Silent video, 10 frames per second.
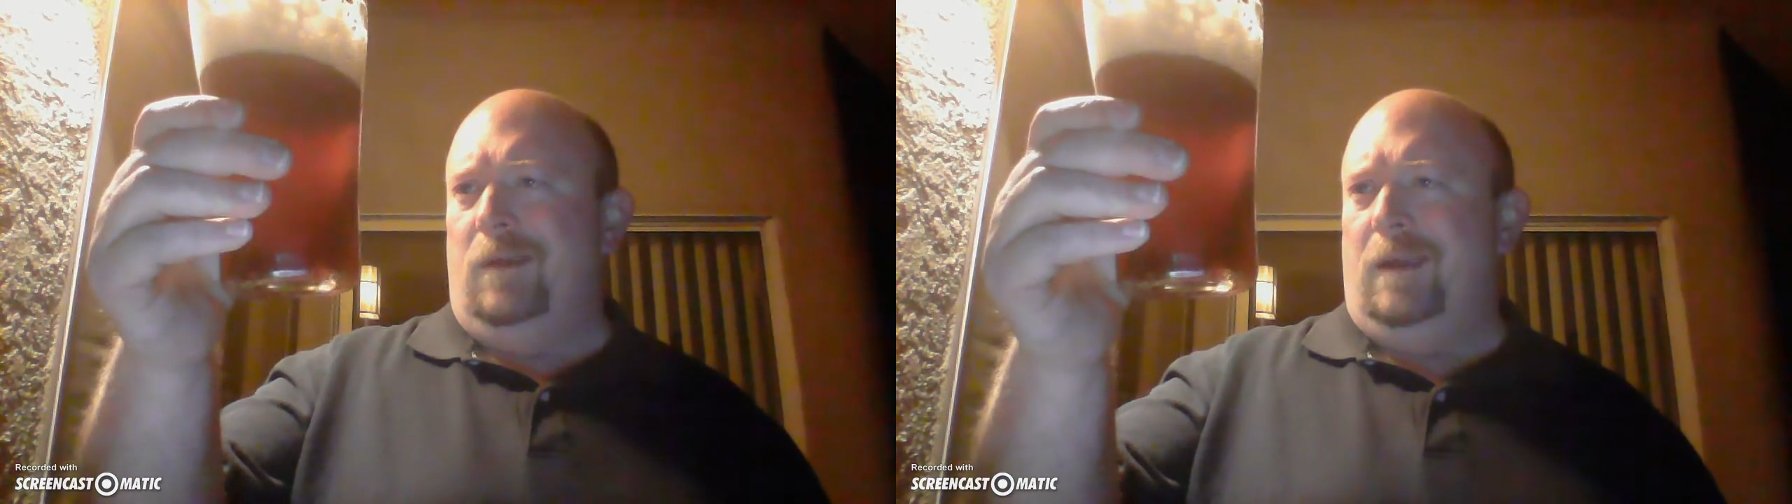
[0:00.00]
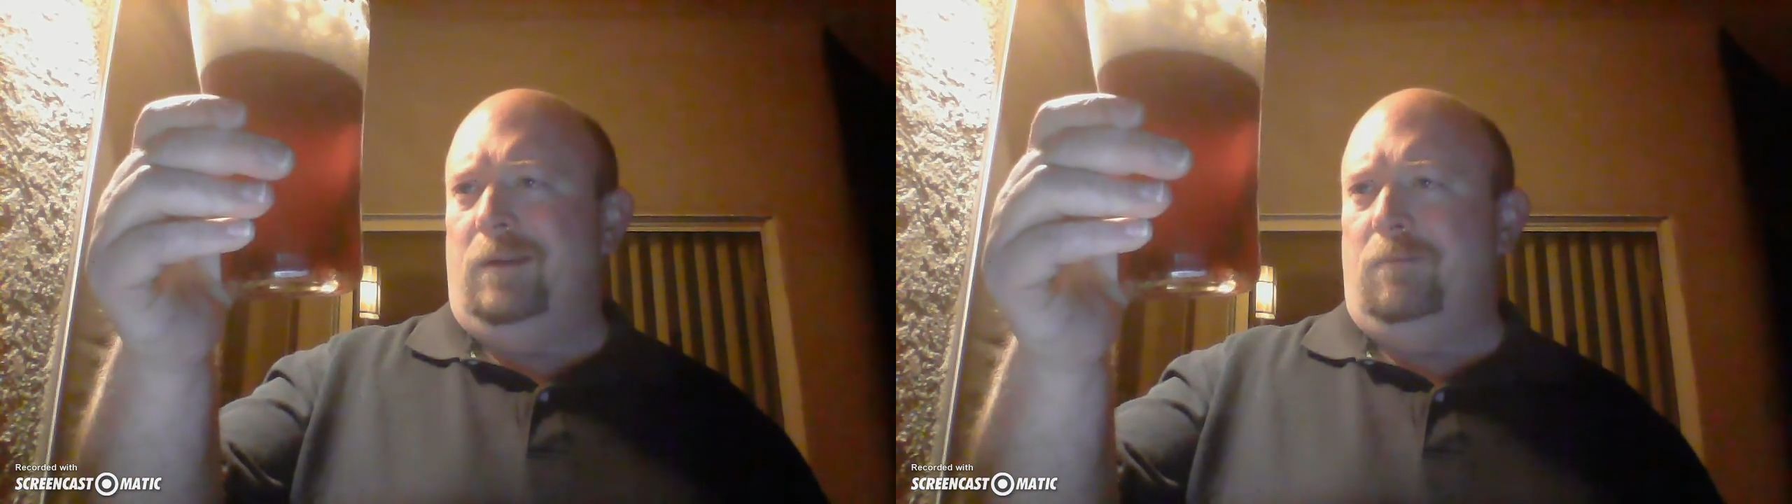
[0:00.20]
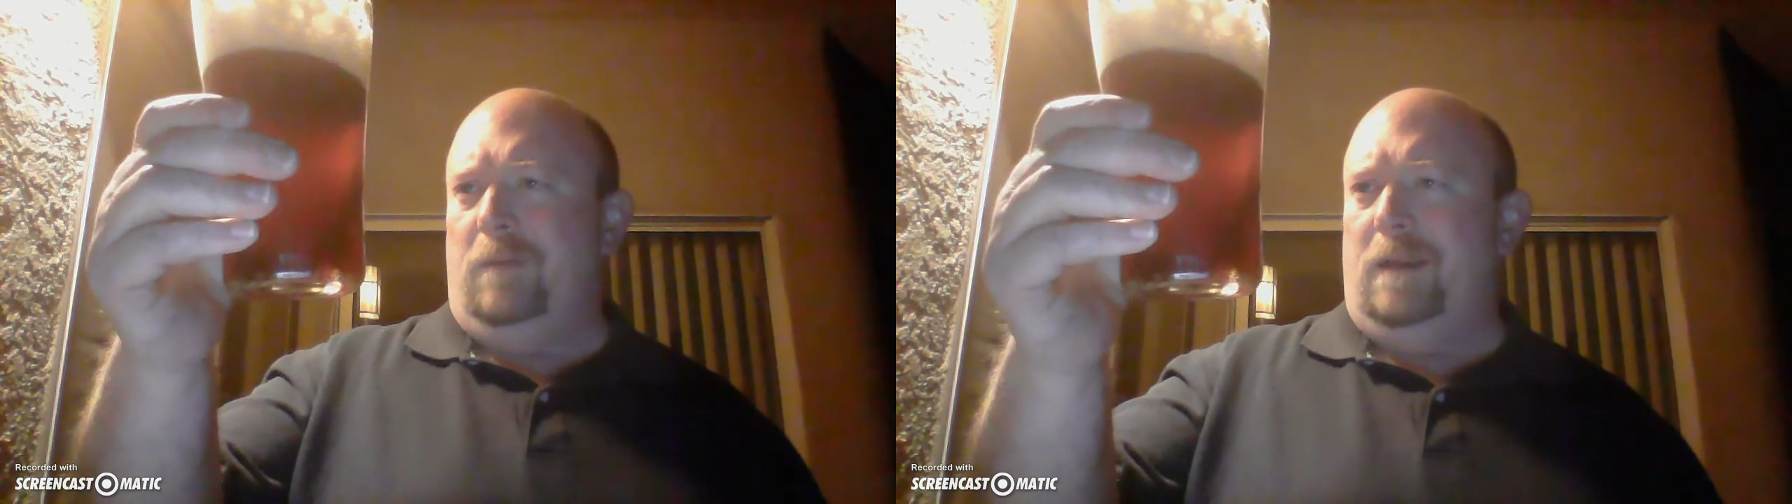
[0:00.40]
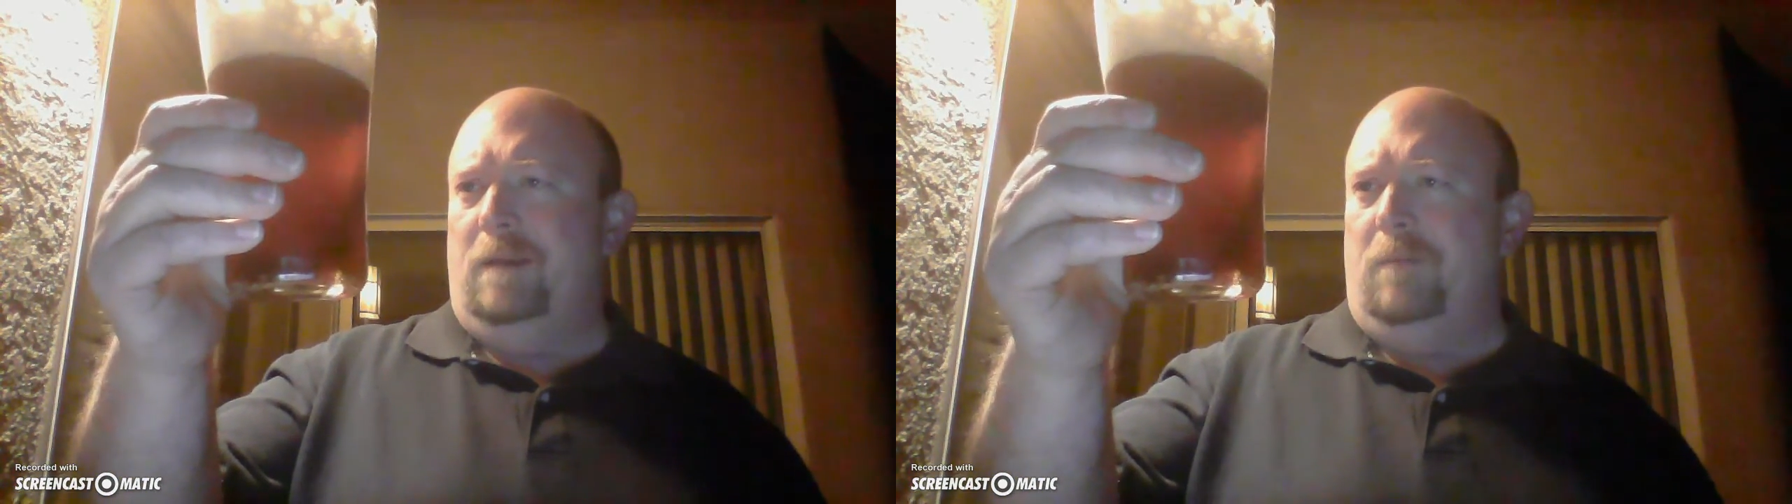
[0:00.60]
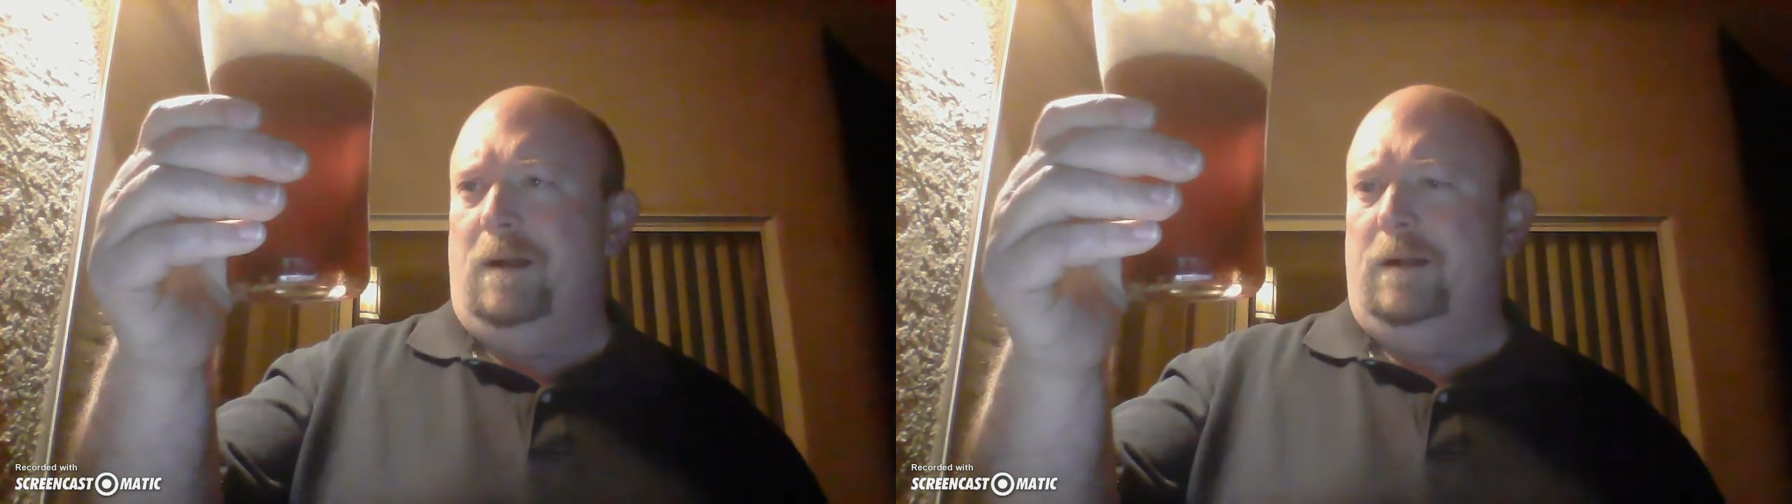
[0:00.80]
as
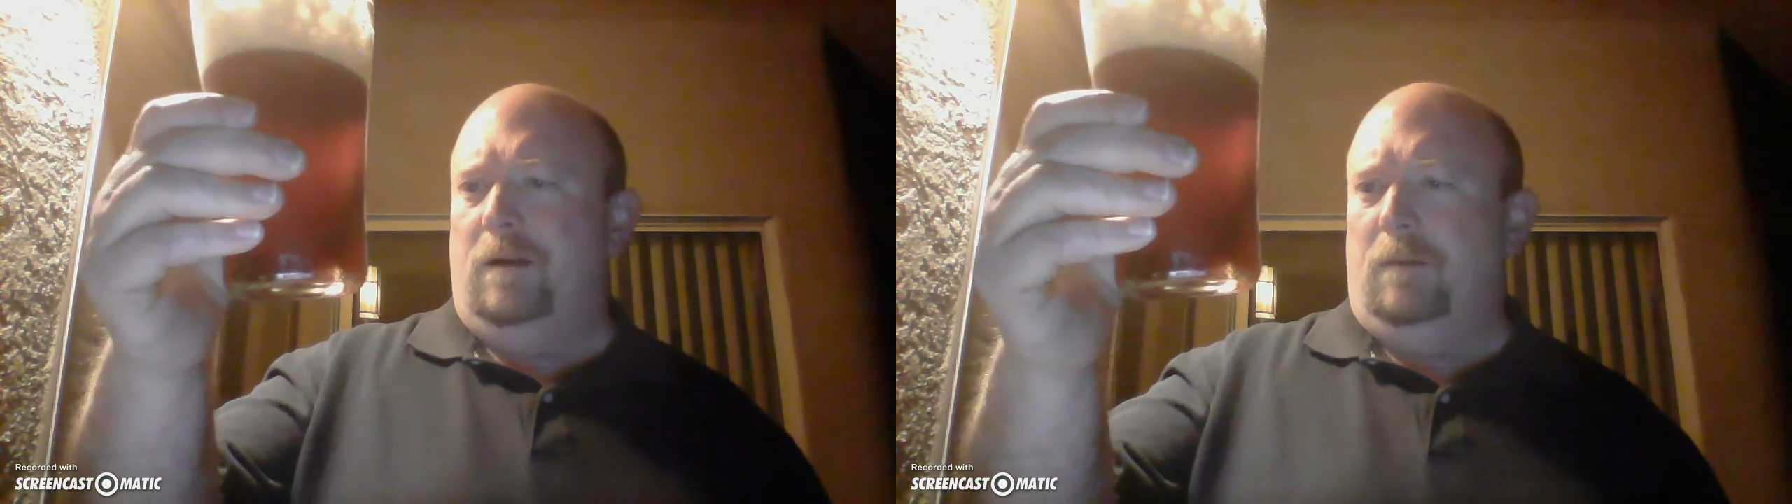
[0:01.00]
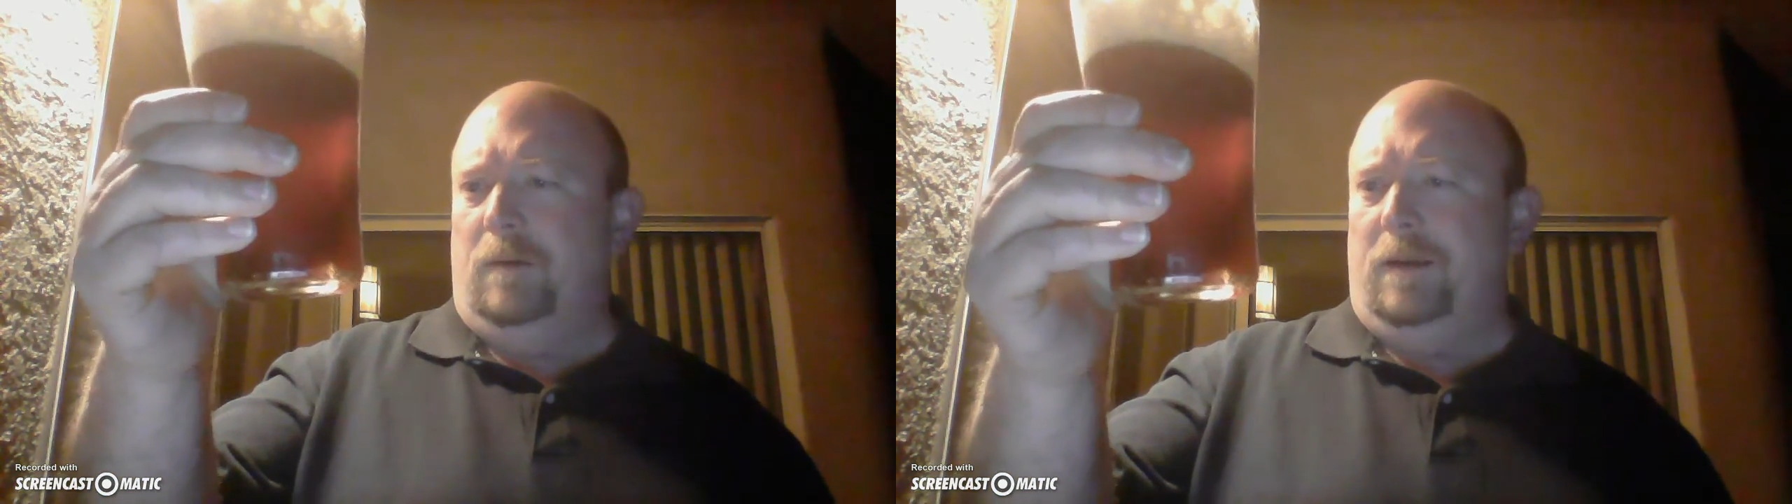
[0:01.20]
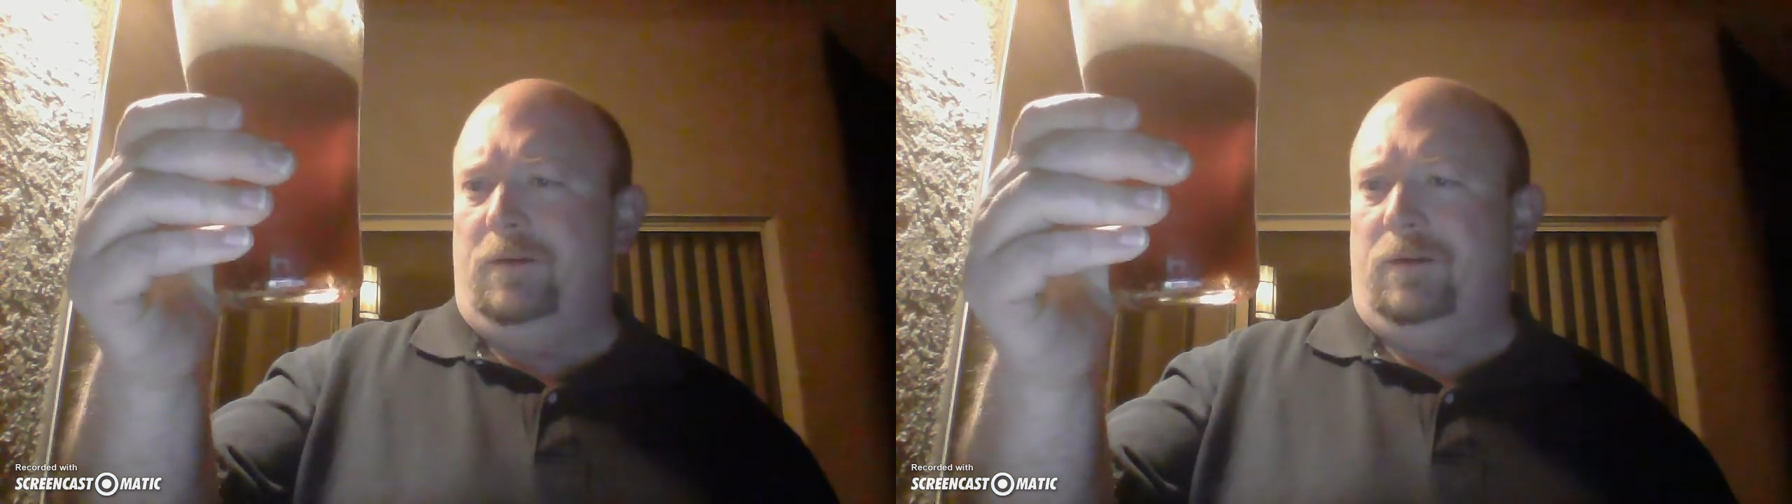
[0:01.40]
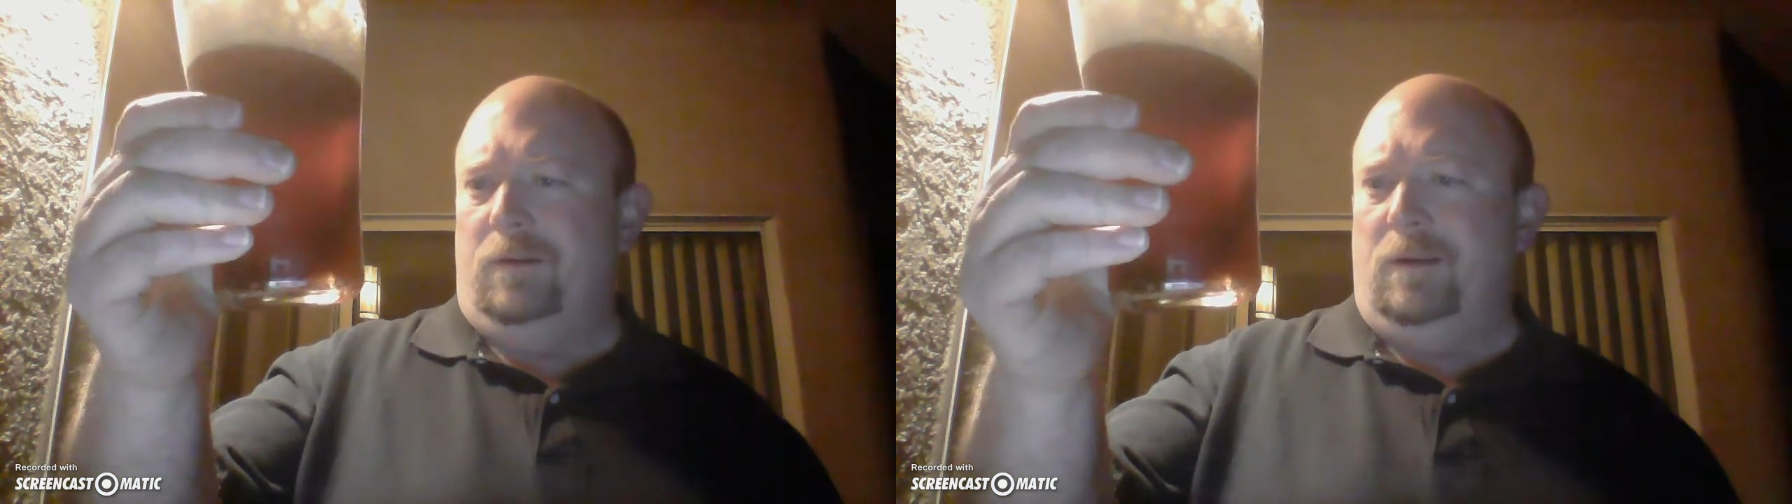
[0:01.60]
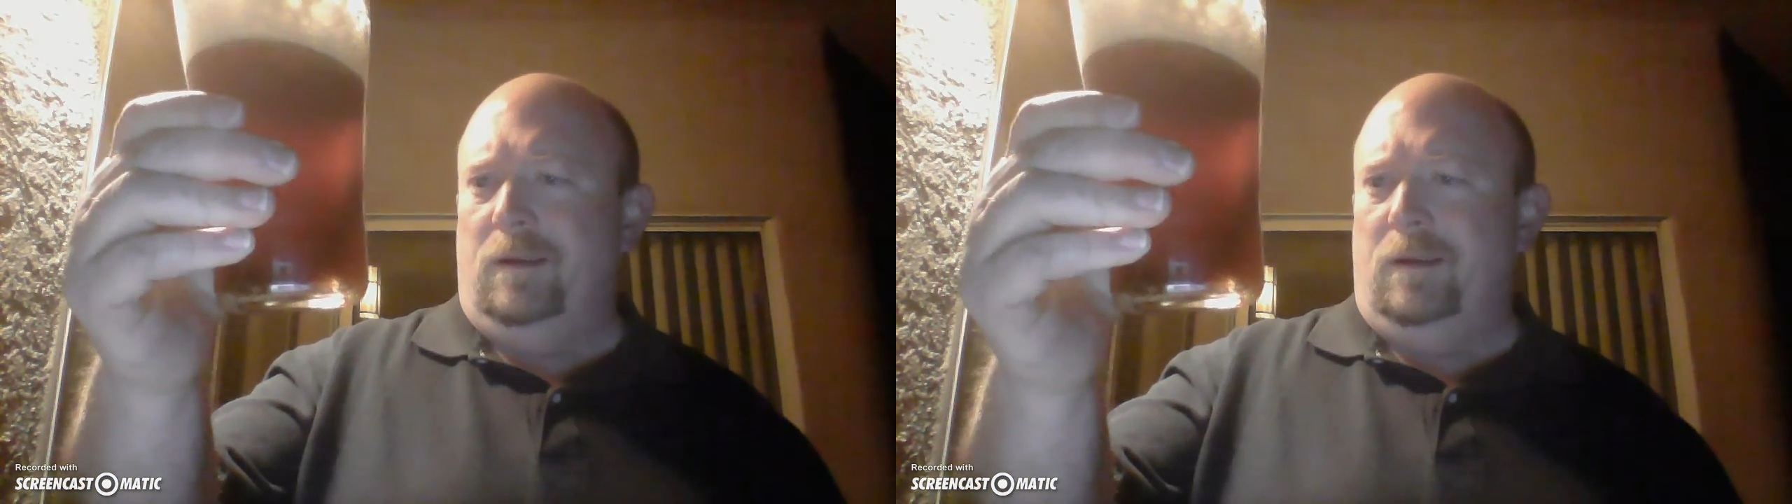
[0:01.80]
medium-high carbonation.